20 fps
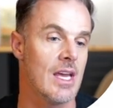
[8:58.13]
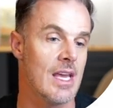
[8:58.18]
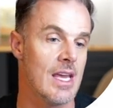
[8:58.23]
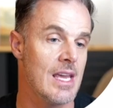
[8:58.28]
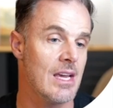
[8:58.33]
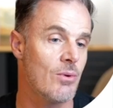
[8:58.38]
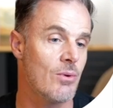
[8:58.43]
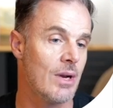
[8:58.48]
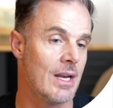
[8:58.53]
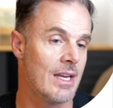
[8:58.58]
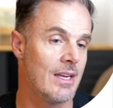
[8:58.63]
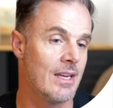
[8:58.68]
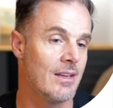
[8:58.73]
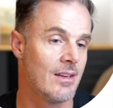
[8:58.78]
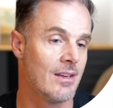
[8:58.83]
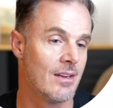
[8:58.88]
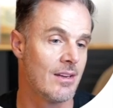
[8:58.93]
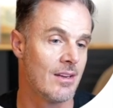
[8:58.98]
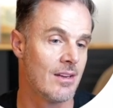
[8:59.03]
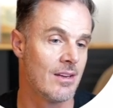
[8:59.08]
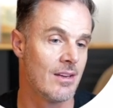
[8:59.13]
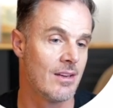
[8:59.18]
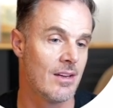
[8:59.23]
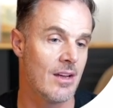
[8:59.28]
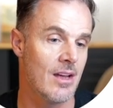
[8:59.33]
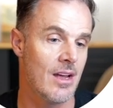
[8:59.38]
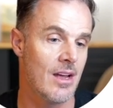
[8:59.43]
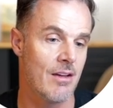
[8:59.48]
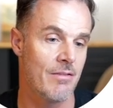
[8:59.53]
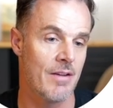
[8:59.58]
Equally,
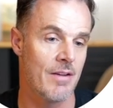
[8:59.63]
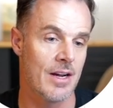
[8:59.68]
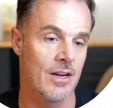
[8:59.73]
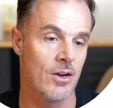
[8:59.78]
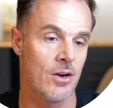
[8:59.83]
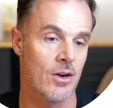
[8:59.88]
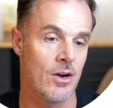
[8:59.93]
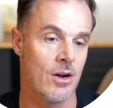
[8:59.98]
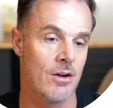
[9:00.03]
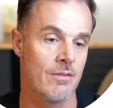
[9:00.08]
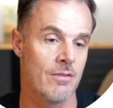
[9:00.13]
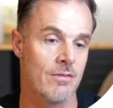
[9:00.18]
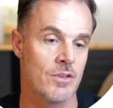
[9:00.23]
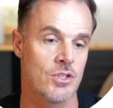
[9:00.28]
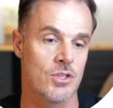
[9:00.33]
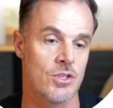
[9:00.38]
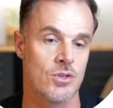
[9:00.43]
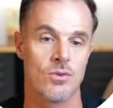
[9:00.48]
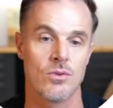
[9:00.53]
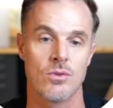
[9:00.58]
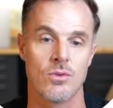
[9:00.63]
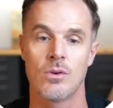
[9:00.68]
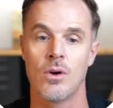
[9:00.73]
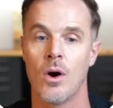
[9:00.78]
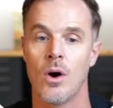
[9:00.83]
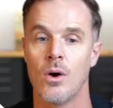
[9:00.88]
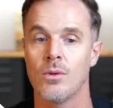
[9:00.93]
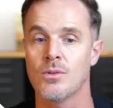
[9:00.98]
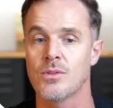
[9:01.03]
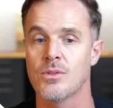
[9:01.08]
if I go over to
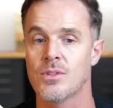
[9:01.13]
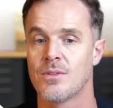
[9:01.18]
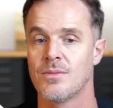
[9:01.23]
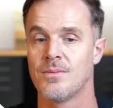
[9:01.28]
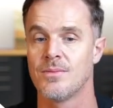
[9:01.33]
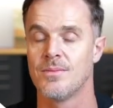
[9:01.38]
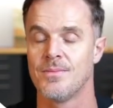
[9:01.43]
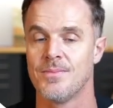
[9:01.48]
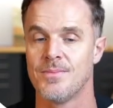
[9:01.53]
goals,